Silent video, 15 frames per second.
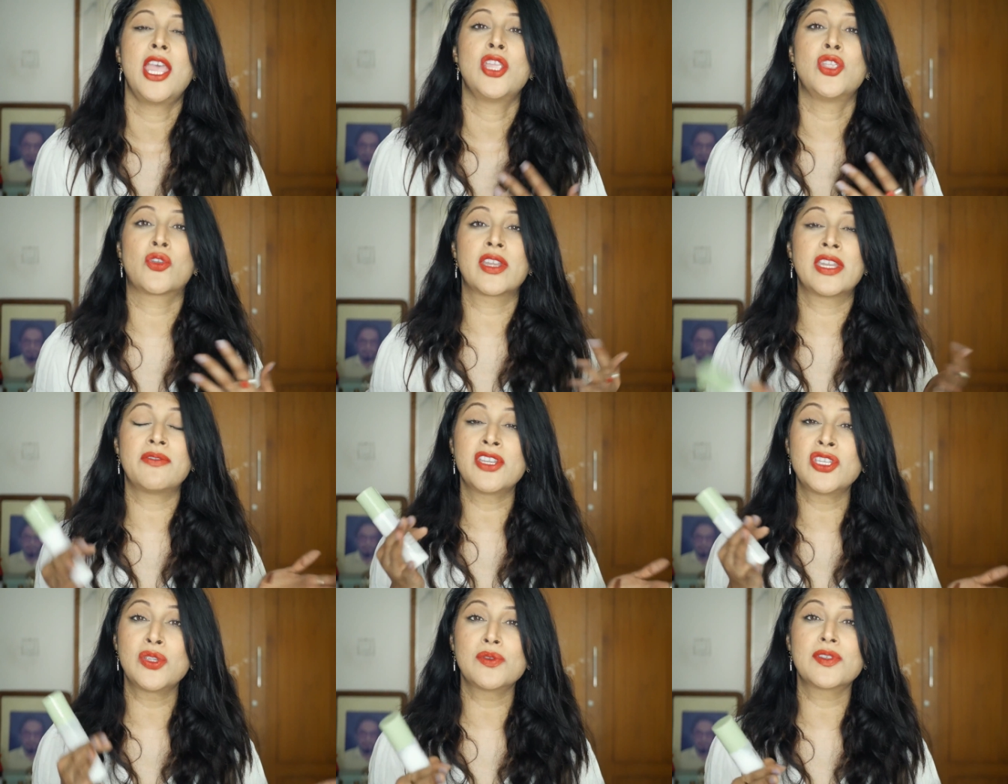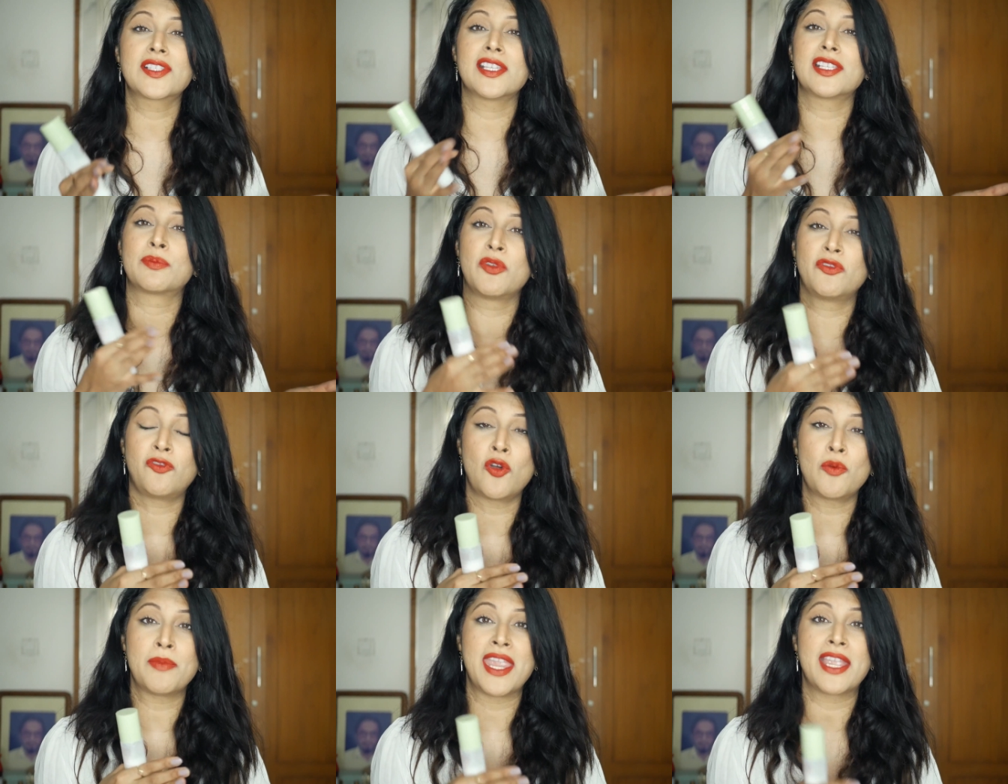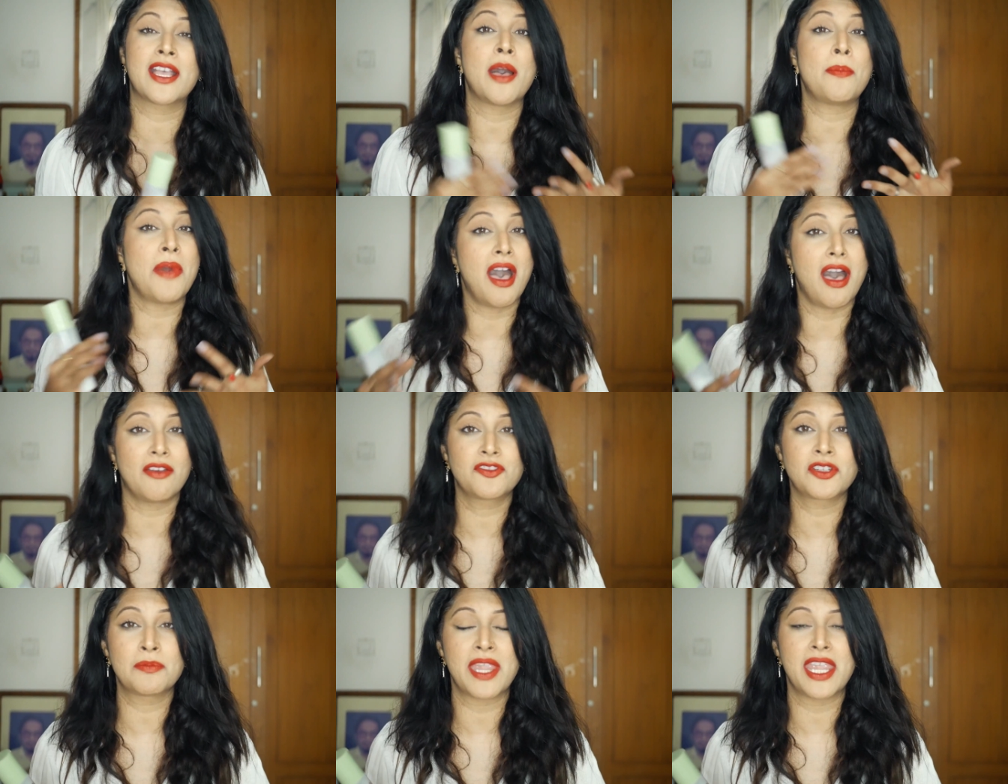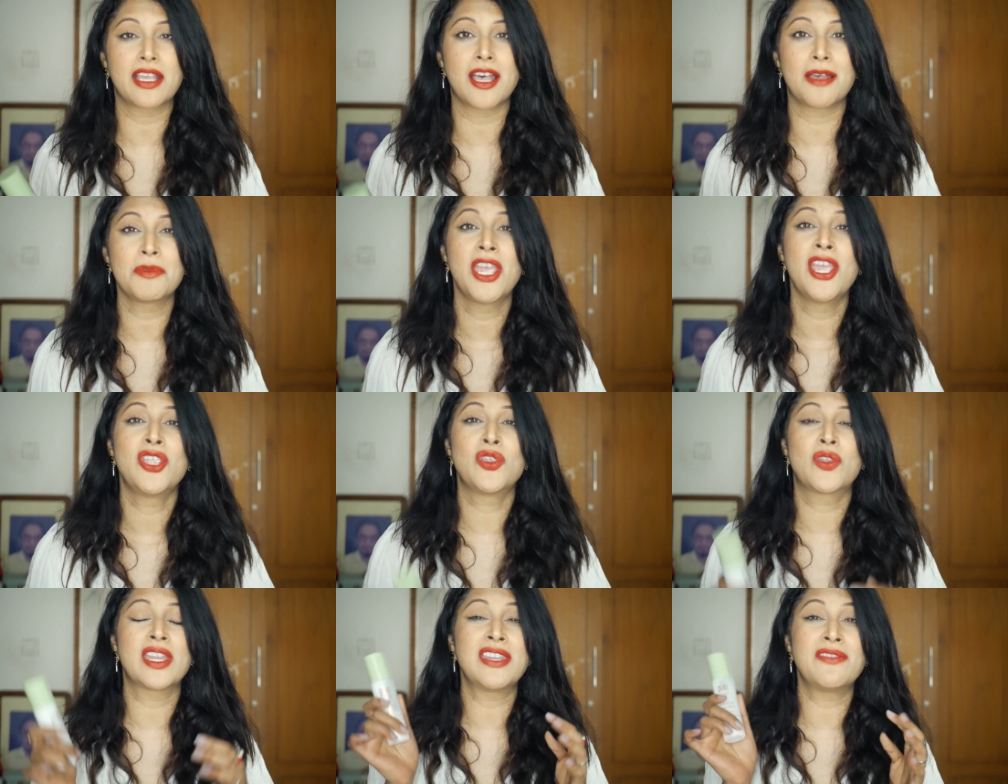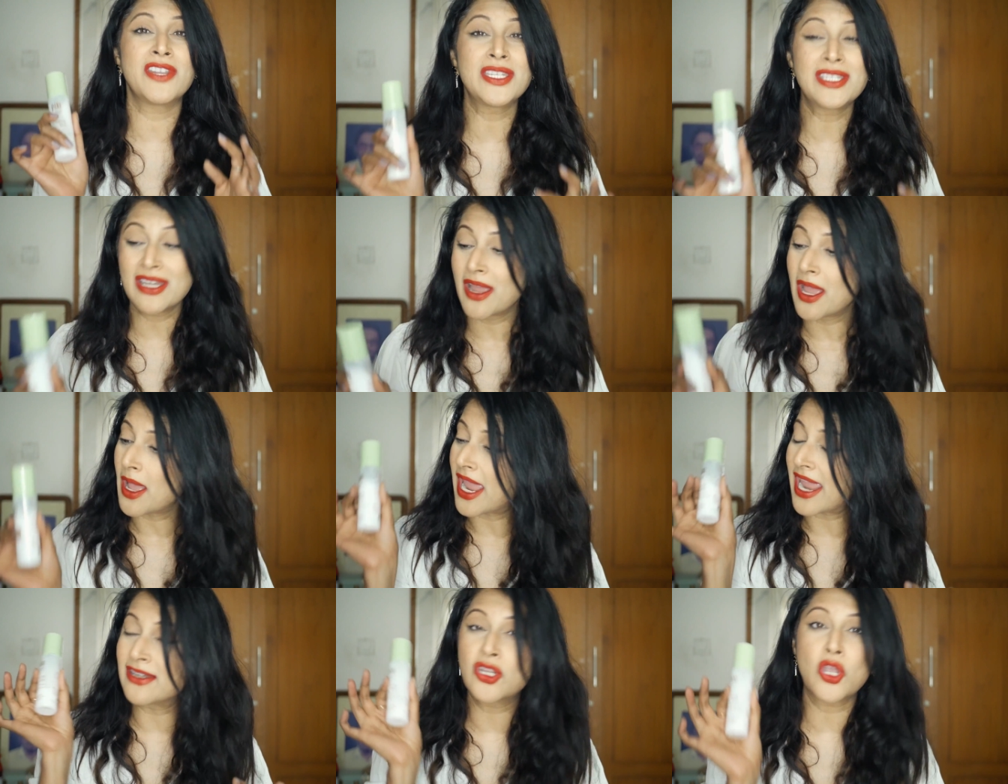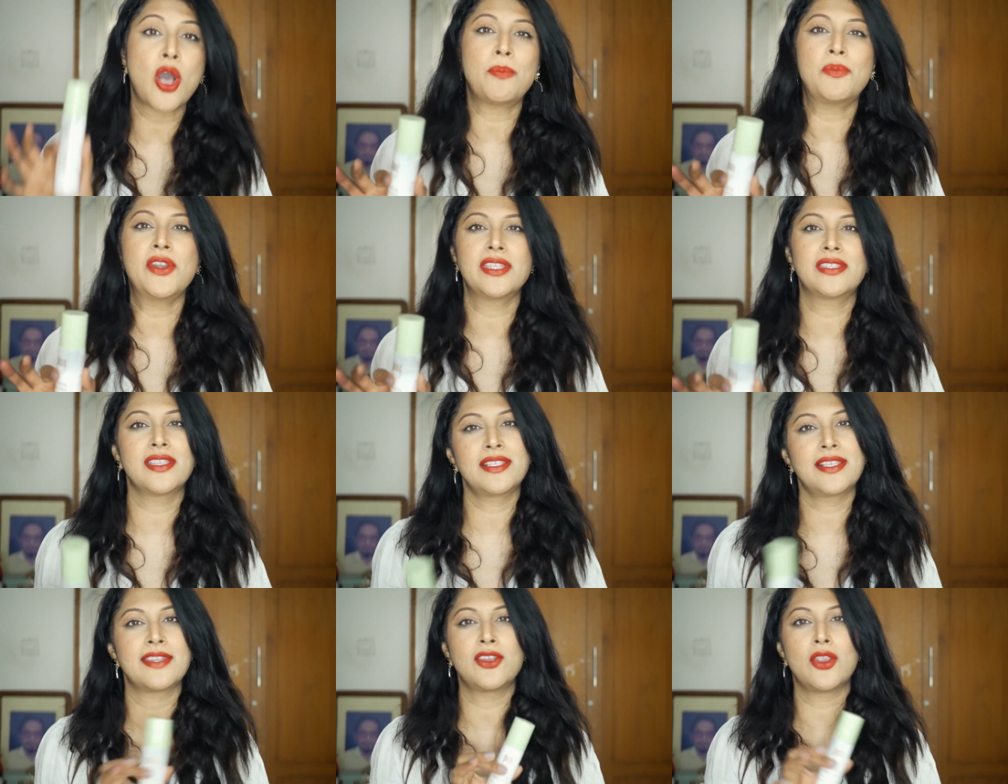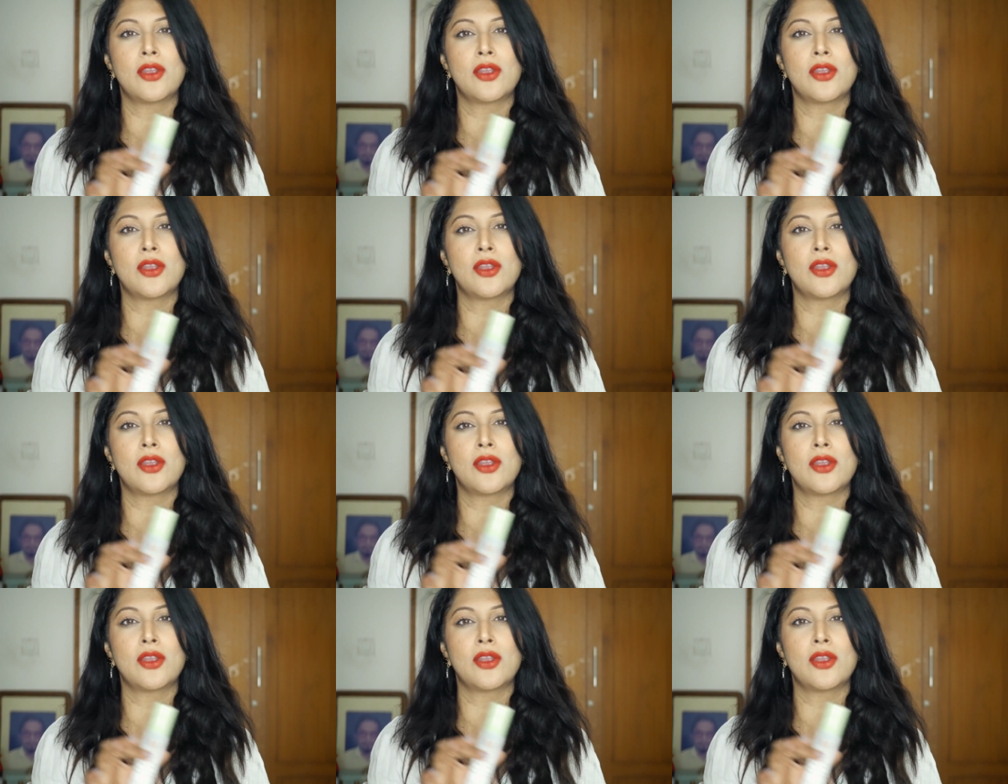You can even use this before makeup, after makeup. You can even incorporate this in